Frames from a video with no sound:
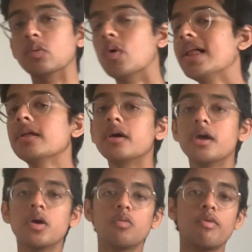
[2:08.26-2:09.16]
Well,
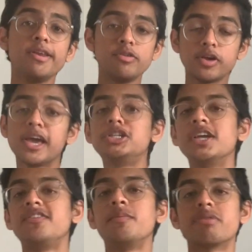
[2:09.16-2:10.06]
when you're
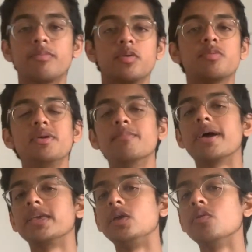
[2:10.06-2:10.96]
negotiating prep time and
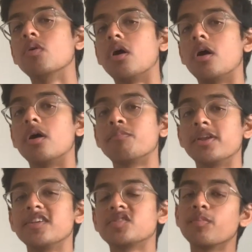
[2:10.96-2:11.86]
BMAT, you are
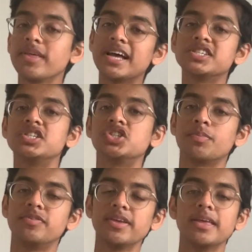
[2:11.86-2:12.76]
putting something else in
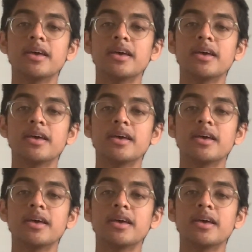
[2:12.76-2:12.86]
jeopardy.